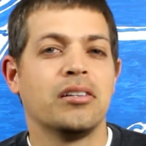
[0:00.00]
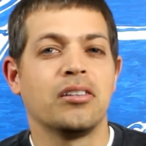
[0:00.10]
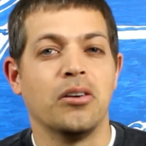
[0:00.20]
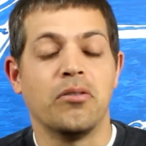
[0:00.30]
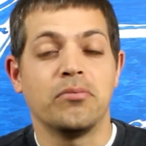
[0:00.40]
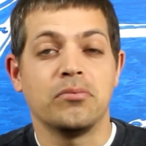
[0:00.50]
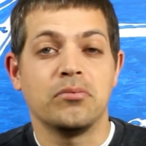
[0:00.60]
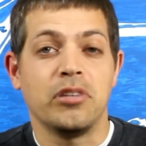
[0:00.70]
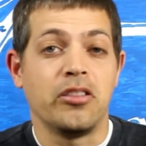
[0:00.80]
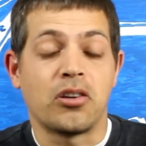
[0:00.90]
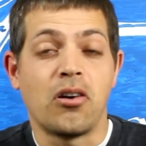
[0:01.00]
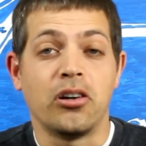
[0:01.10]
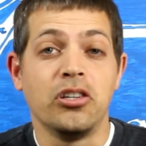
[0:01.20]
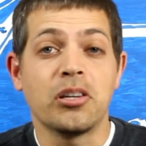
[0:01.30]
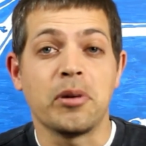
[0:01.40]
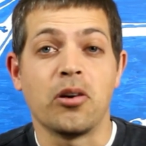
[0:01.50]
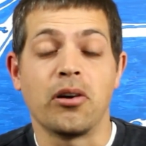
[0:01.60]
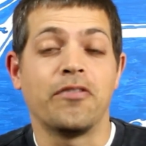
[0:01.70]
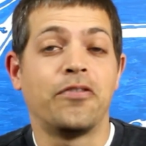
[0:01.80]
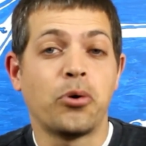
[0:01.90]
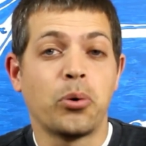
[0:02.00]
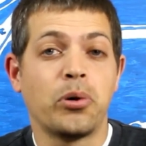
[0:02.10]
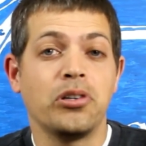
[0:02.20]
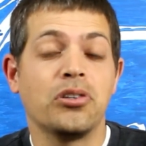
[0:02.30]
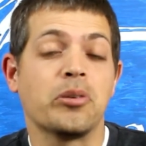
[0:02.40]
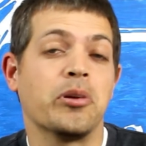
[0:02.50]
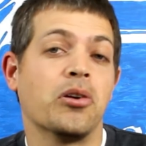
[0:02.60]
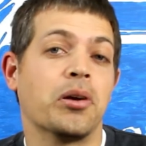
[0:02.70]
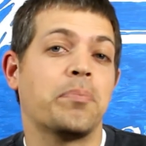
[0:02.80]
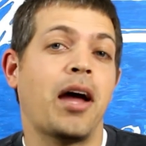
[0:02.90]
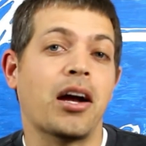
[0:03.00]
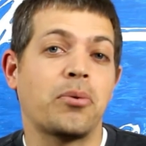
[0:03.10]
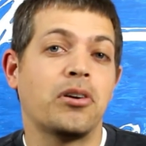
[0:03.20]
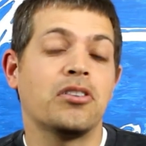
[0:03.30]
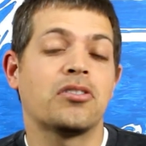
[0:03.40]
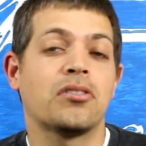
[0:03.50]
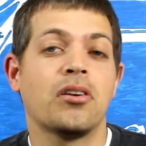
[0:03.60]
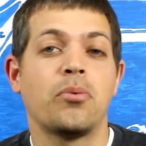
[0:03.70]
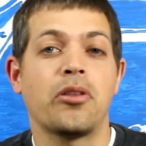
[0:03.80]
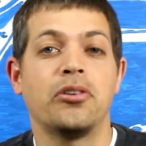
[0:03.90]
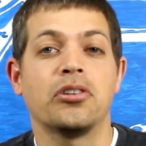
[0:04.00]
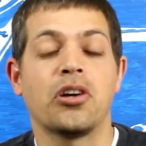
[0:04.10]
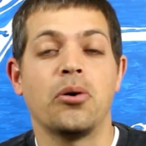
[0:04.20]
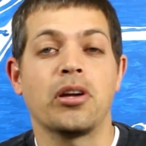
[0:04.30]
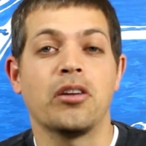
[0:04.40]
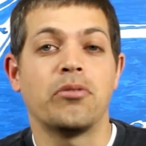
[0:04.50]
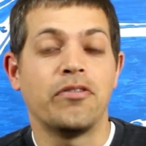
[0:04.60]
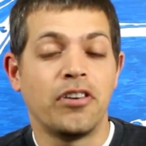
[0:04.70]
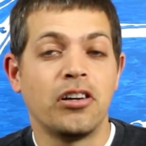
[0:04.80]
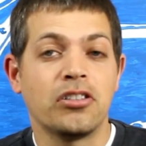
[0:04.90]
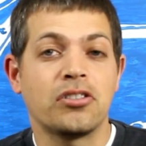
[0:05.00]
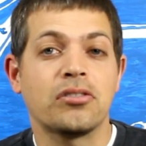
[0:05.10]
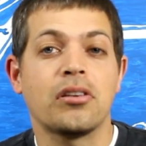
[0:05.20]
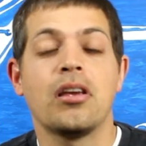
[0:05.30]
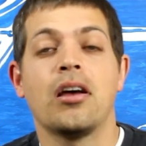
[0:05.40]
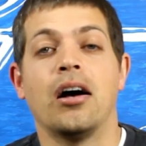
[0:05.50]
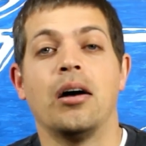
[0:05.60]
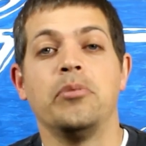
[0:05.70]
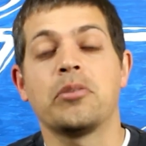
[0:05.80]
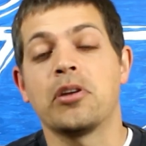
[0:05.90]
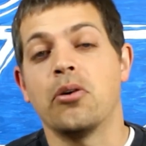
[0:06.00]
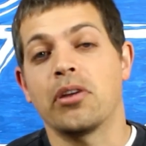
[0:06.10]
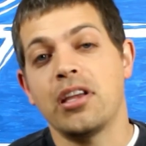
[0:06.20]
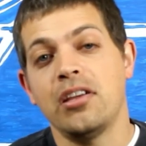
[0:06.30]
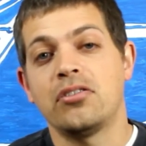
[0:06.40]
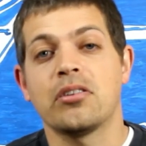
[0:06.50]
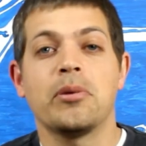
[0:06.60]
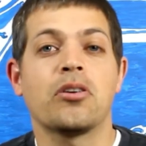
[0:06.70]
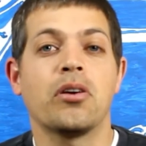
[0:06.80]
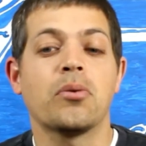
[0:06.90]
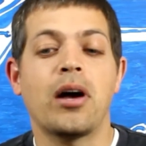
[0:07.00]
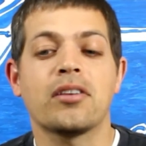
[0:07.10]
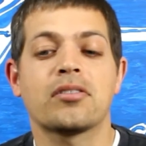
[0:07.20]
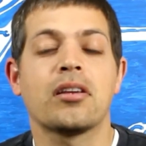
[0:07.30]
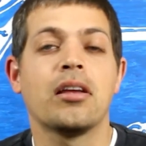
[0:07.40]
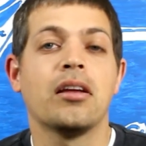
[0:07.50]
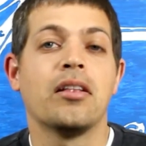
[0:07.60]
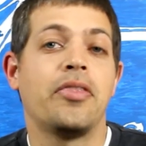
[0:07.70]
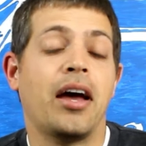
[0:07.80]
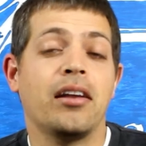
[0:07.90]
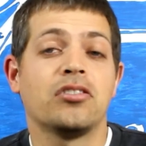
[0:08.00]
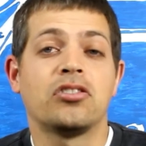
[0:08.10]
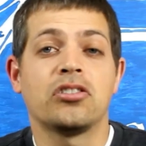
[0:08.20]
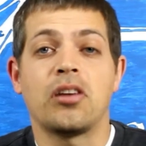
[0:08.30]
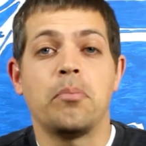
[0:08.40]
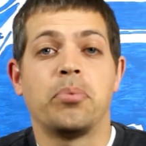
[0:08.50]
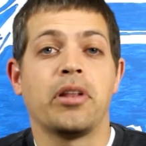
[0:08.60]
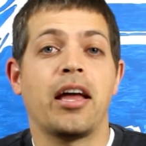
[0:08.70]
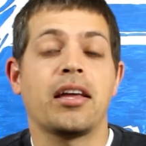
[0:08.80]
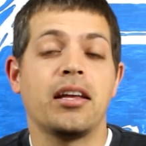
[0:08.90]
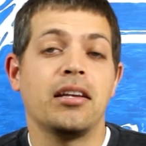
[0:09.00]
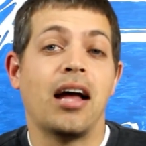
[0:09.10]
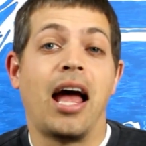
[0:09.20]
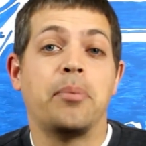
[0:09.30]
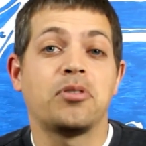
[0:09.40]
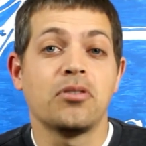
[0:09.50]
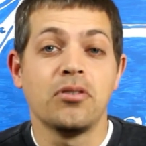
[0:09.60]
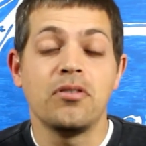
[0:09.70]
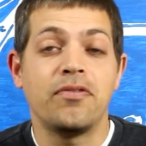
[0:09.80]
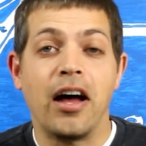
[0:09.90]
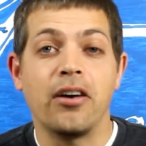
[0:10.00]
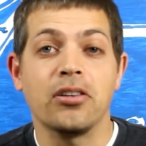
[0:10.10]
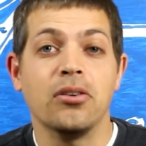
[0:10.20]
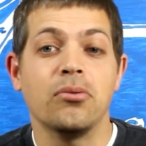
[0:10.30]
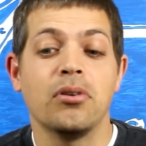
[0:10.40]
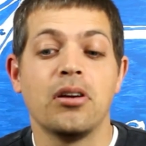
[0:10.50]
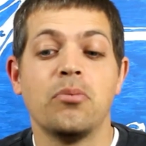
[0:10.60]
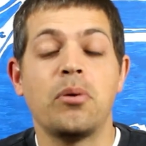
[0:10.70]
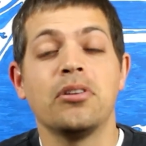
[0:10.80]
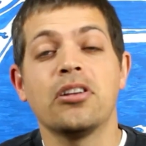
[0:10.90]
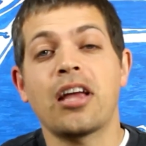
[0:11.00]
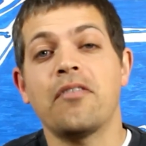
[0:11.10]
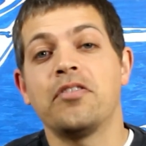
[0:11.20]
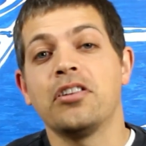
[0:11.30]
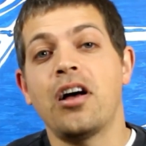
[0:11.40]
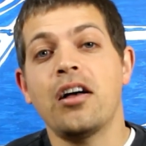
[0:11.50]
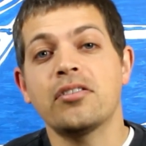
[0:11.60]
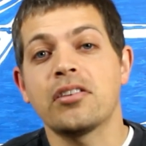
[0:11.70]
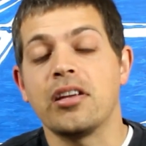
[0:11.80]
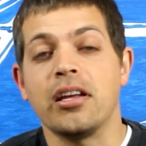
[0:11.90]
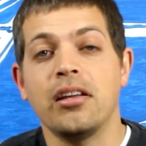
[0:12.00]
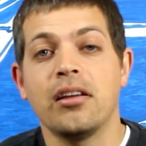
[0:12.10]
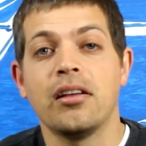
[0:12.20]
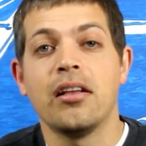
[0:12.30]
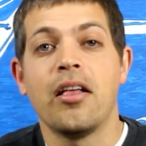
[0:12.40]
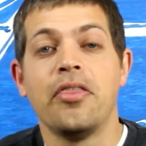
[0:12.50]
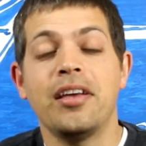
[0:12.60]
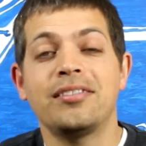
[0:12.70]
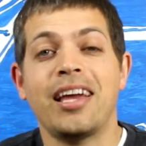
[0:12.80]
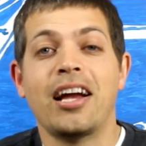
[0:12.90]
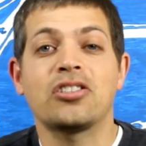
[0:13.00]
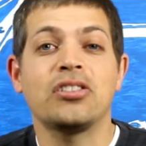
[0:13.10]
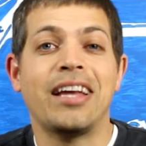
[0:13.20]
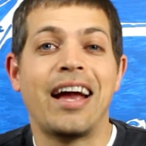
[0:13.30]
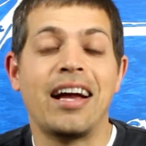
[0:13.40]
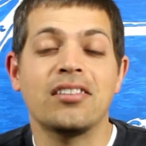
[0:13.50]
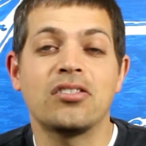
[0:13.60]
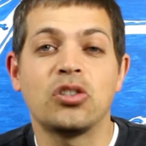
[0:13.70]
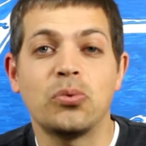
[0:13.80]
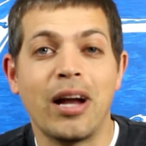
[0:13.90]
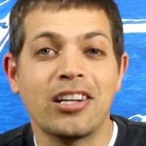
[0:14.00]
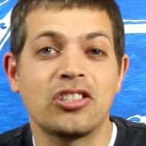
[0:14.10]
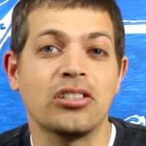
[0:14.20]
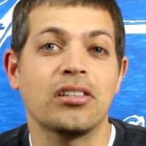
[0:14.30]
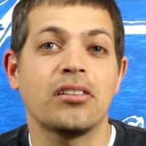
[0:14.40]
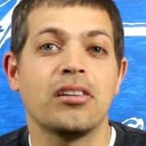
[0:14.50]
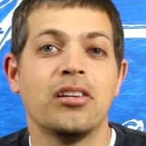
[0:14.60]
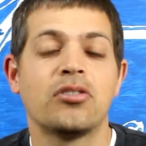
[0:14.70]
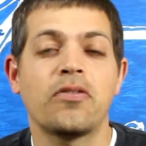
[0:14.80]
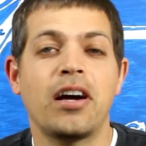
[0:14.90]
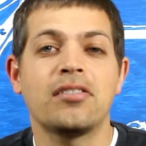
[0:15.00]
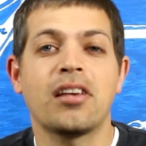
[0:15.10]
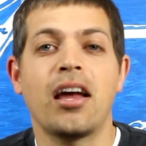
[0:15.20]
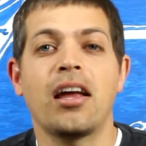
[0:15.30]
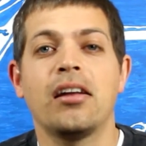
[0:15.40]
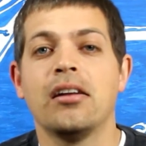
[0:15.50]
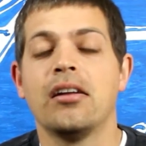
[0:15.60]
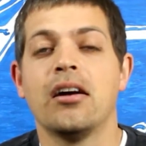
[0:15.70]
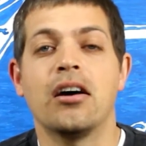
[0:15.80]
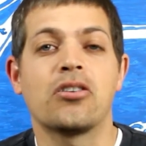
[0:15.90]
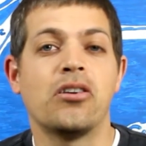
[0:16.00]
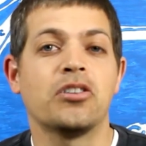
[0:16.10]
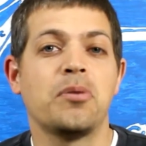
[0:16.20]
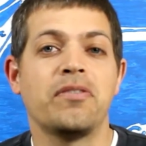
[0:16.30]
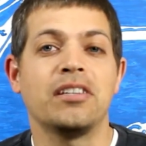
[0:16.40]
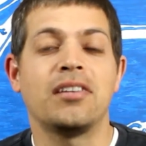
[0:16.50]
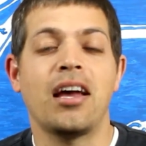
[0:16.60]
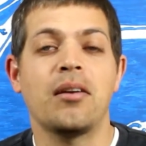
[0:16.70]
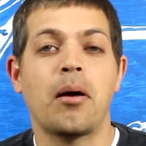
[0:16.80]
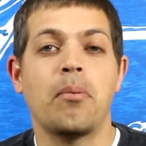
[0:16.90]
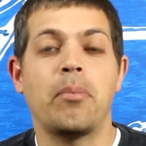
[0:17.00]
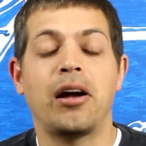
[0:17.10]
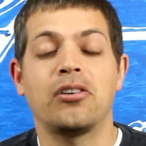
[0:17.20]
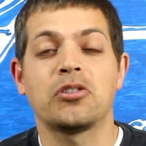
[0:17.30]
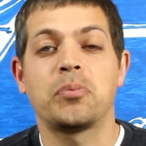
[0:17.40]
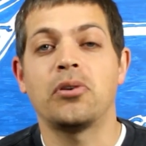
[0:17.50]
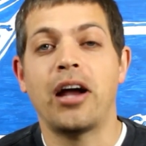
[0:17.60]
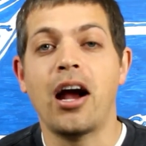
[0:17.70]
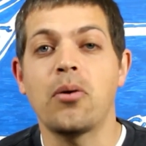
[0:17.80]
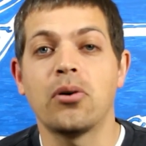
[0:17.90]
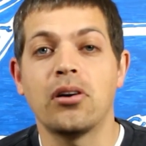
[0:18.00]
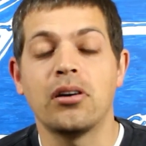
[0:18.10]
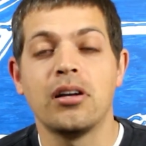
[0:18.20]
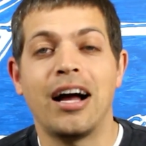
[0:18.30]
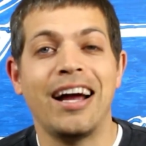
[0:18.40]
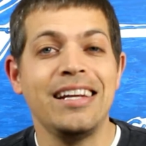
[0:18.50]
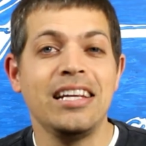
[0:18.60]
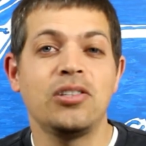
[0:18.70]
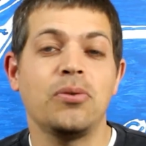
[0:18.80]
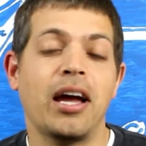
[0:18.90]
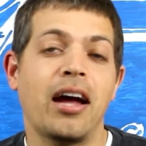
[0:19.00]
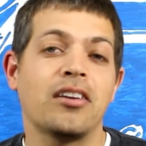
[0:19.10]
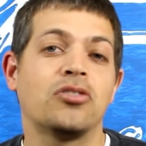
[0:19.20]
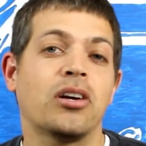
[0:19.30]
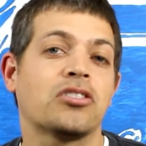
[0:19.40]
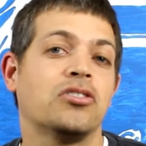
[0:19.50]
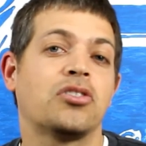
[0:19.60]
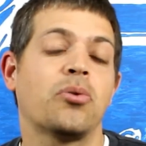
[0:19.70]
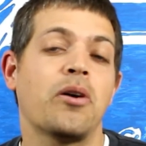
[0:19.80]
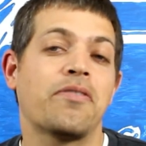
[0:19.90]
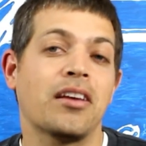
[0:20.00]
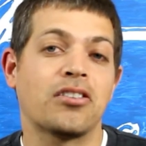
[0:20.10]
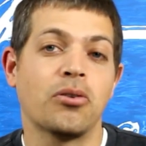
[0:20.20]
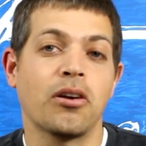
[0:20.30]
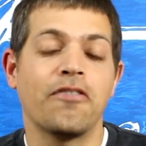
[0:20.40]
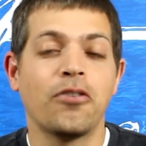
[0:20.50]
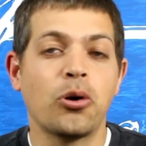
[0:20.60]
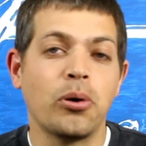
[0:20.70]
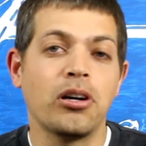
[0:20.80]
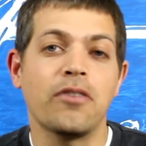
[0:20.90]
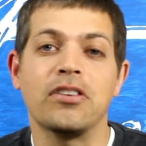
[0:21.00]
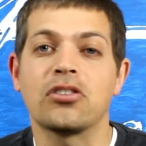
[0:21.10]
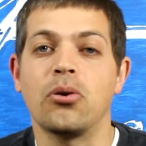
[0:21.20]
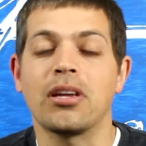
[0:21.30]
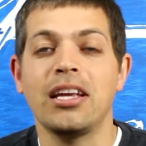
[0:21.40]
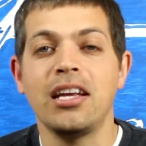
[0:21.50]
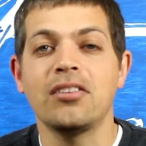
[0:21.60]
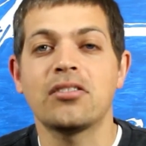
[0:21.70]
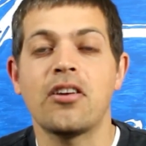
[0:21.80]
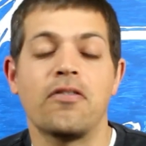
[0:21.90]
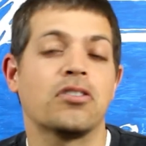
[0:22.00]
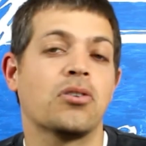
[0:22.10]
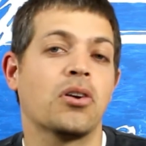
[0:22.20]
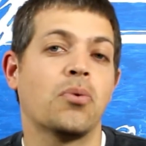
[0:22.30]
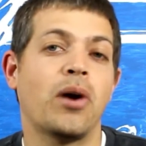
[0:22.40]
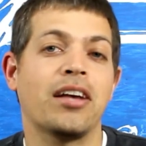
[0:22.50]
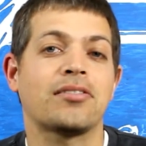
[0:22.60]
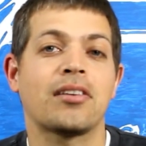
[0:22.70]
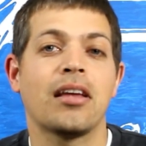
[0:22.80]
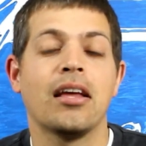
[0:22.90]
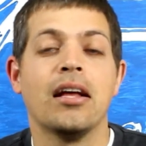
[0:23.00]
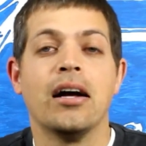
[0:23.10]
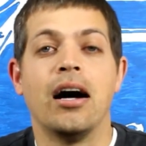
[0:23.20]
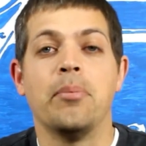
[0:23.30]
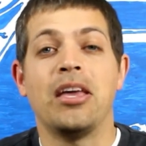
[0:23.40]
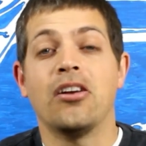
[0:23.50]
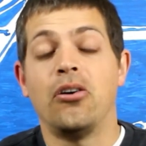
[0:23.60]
in the car, you could be going forward, you could be going backwards, whether you're going in reverse, you can be going east, you can be going west. That is just a blanket absolute value. When we look at velocity, this actually has direction. So if I say a car is moving 10 miles per hour, I need to add a direction. So if that's going forward, if it's going east, if it's going west, it